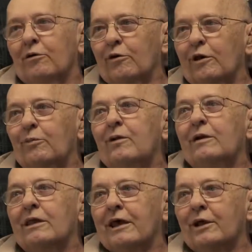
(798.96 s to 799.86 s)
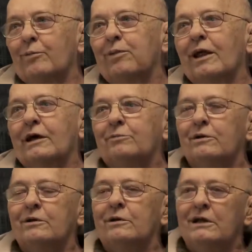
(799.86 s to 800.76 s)
It was an earlier
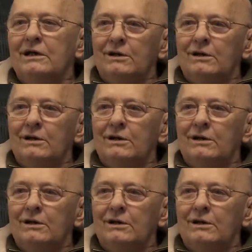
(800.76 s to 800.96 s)
version.